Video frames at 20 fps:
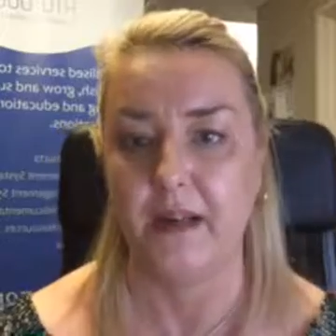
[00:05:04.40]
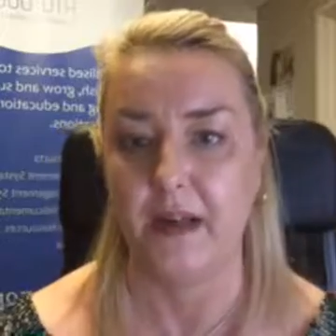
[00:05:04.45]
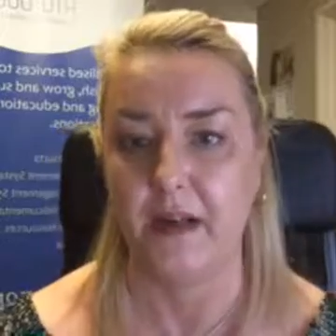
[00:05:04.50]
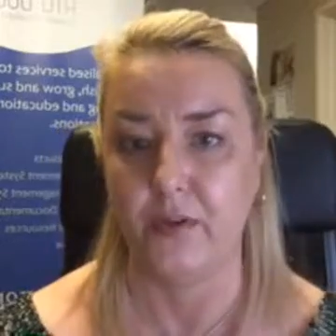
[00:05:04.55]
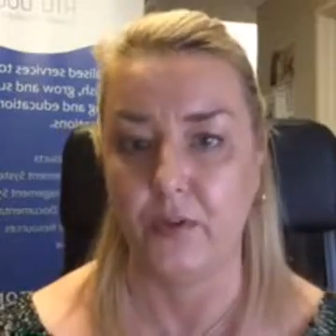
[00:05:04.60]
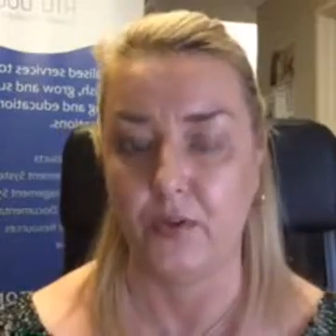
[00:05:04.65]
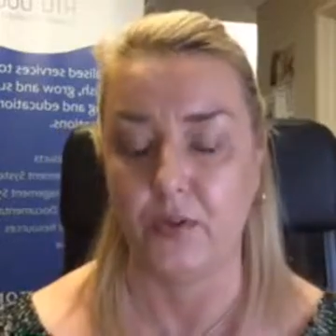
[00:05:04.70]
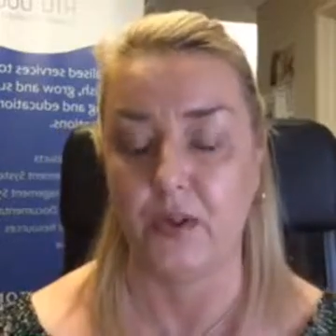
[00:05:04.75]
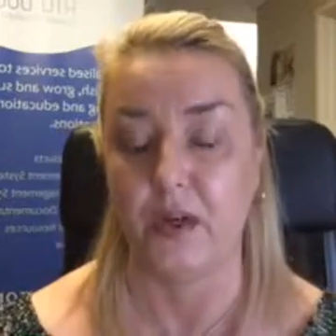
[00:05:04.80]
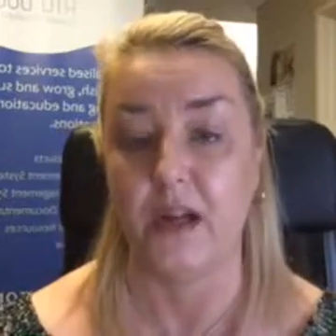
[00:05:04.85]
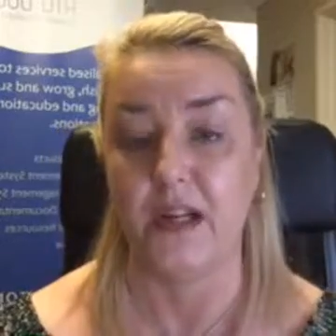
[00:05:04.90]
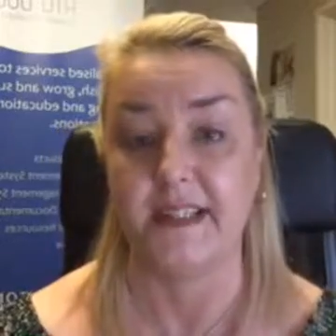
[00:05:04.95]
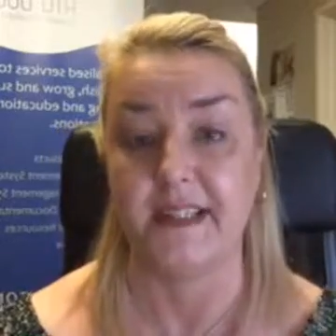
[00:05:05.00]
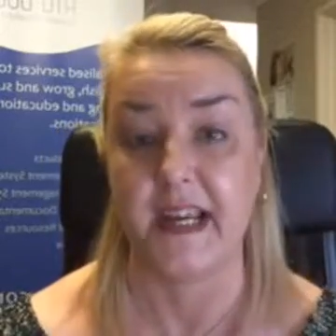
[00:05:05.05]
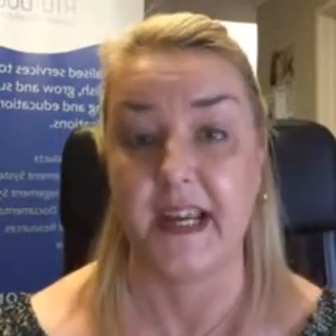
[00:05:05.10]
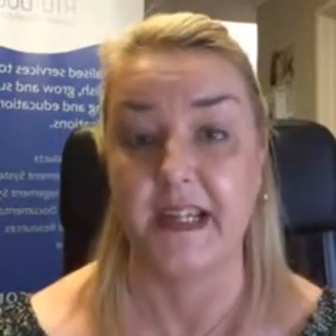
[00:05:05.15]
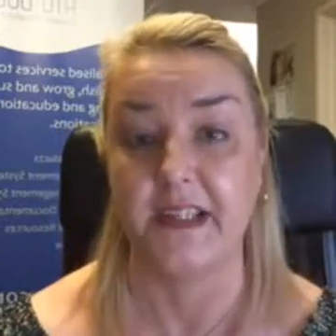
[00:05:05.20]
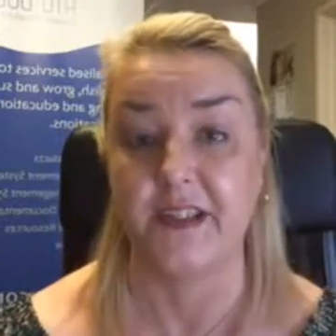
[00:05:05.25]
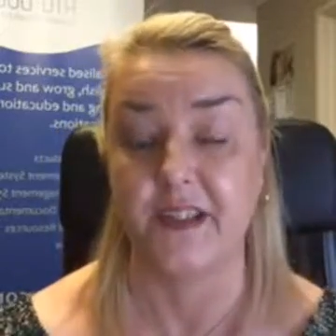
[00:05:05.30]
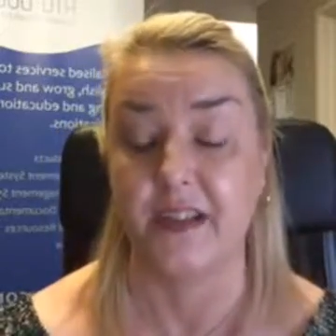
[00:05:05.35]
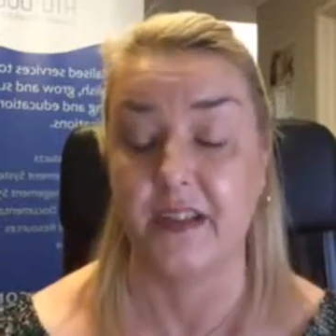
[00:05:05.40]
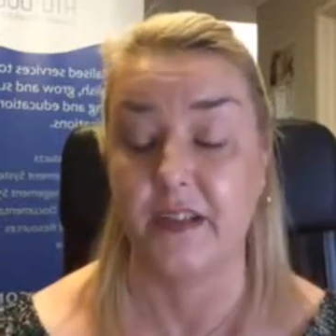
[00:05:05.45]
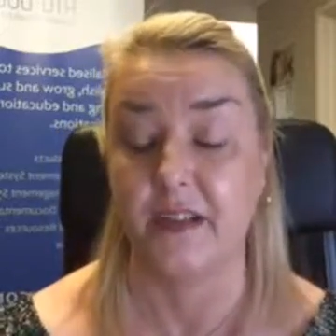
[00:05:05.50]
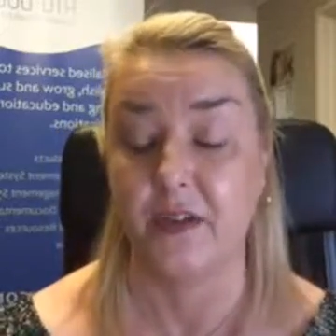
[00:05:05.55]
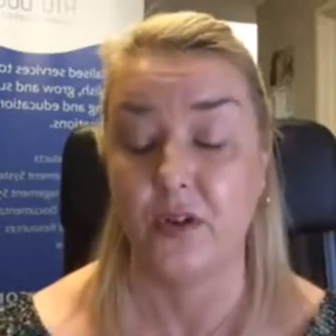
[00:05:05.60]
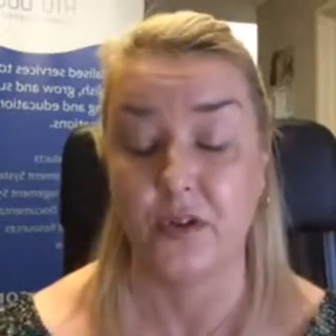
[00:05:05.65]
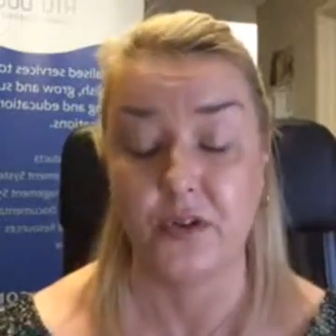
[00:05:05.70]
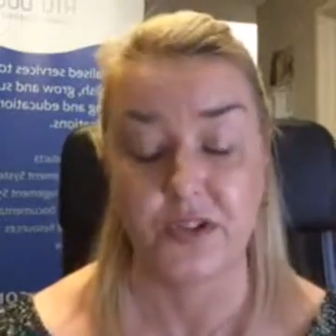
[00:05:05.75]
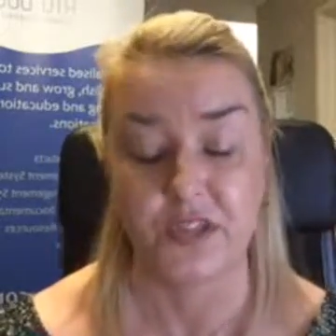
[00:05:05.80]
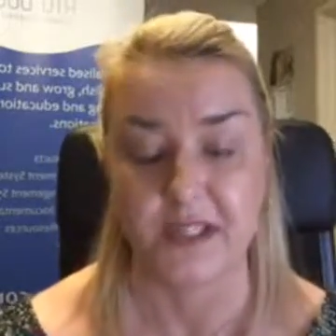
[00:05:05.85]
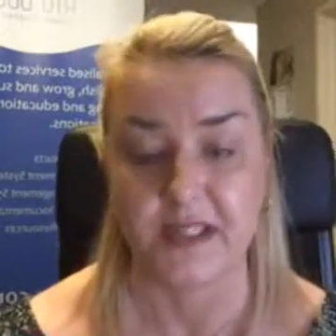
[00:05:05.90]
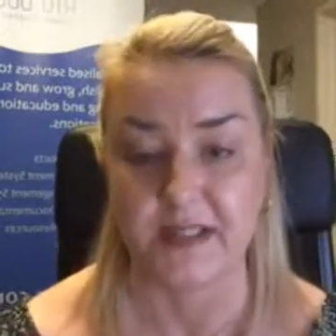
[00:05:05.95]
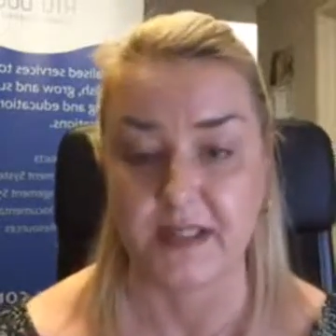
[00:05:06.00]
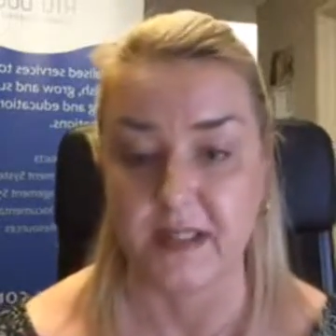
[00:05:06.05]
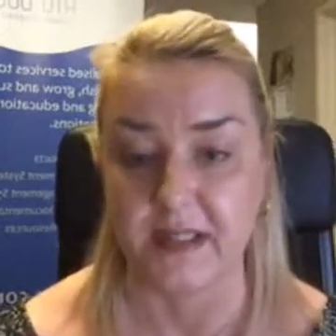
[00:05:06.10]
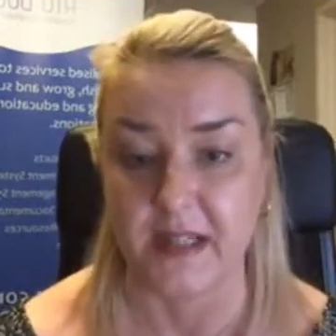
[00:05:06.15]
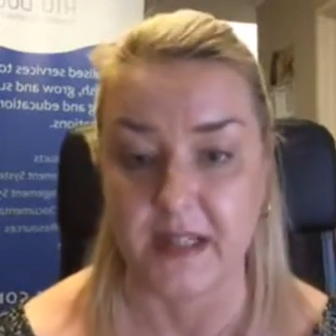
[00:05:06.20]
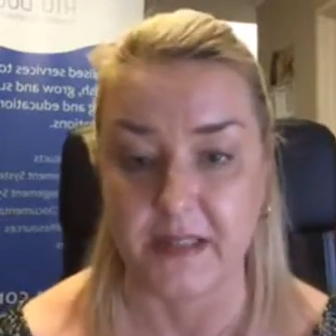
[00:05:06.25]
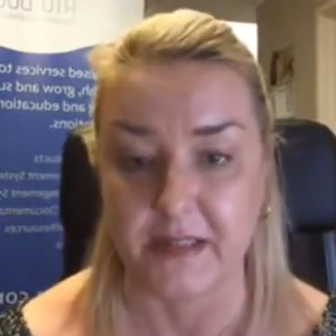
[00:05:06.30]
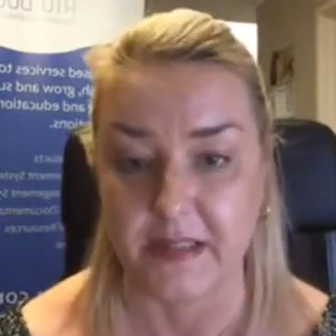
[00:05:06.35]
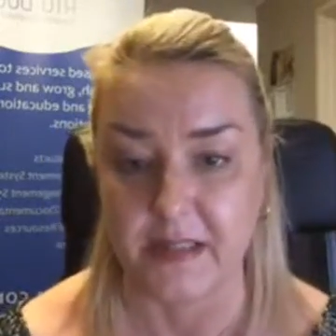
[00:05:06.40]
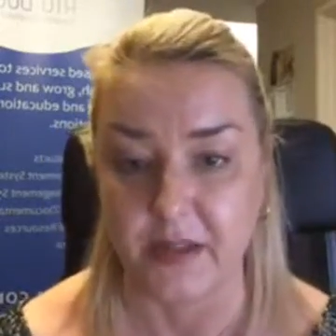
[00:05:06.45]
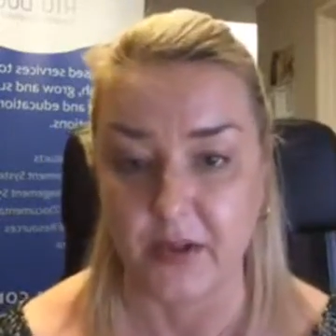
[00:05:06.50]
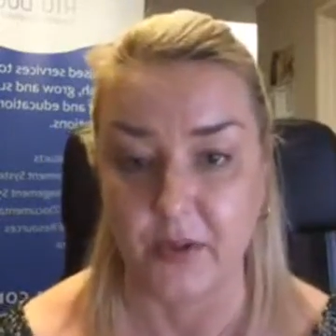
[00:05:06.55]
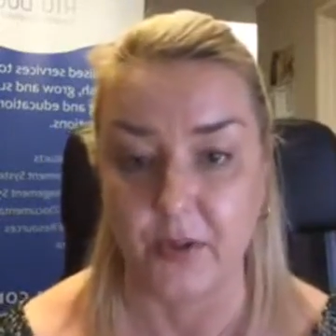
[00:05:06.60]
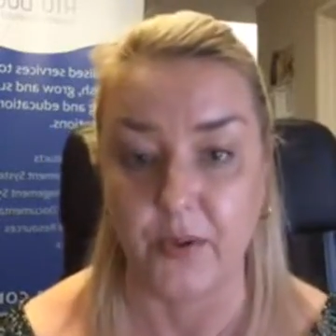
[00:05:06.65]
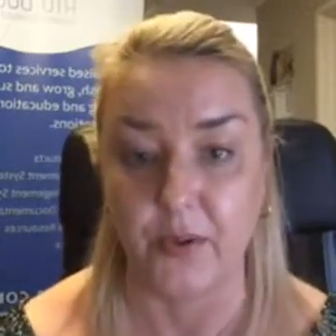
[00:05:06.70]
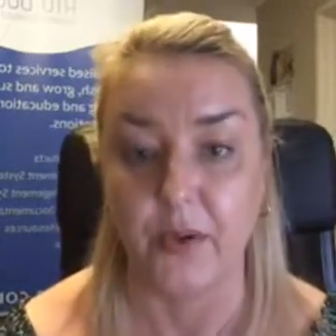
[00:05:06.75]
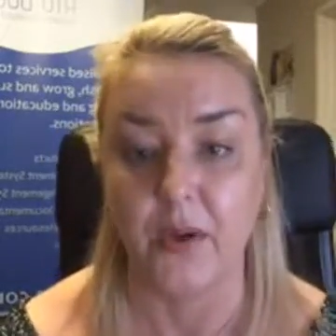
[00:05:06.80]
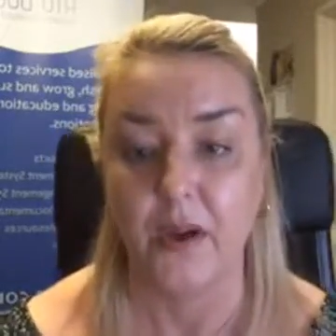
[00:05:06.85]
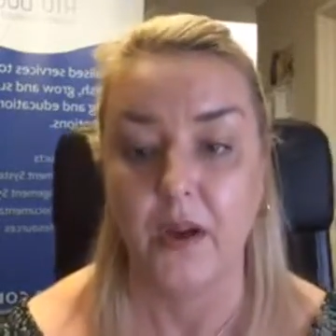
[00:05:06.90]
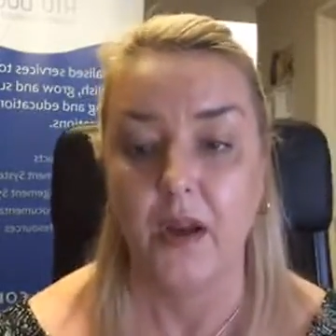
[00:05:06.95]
an organisation, not just an RTO.